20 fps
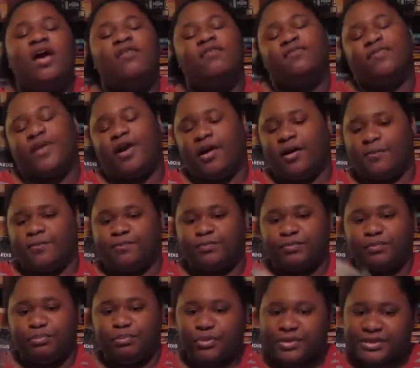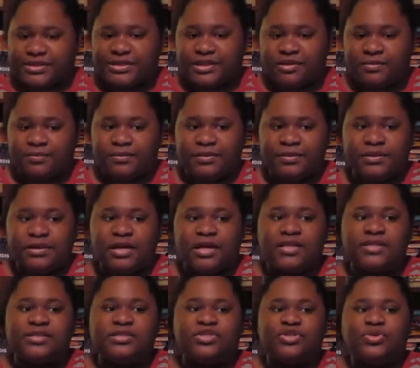from prison
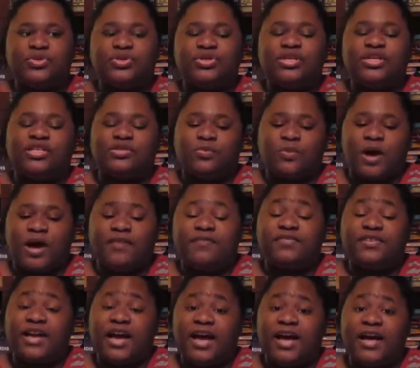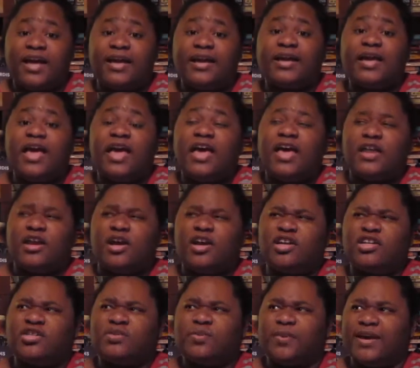because due to his wife dying. And on
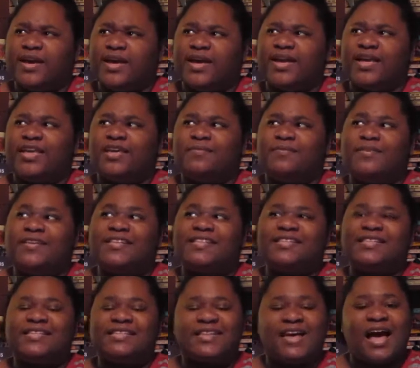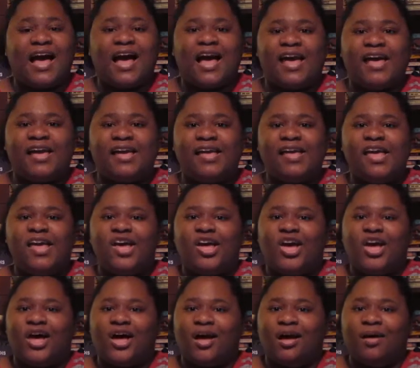his way, he meets this guy,
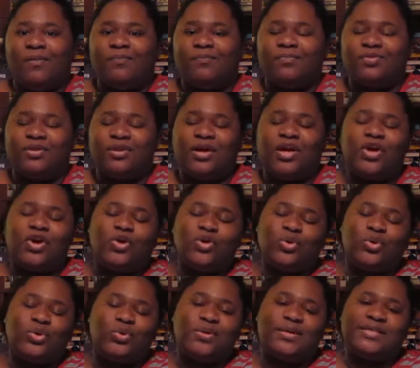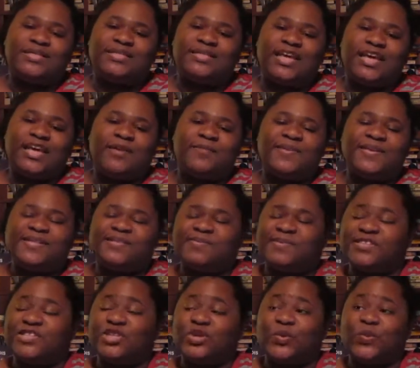who his name is
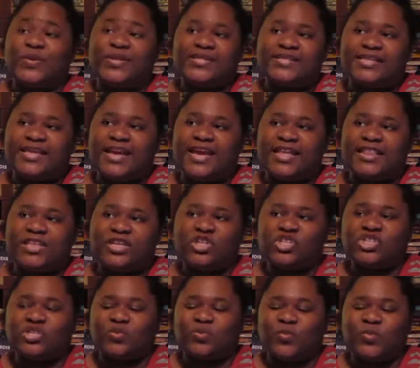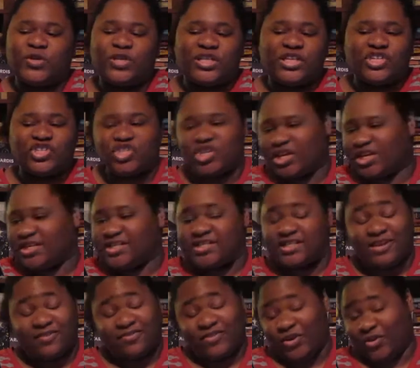Mr. Wednesday, and there's some really shady
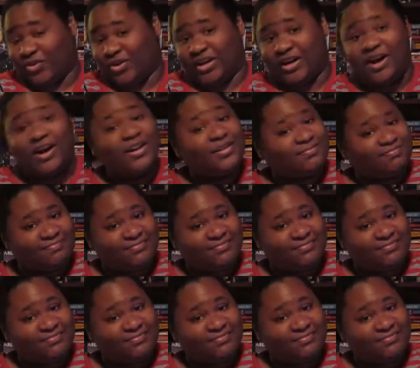stuff going on.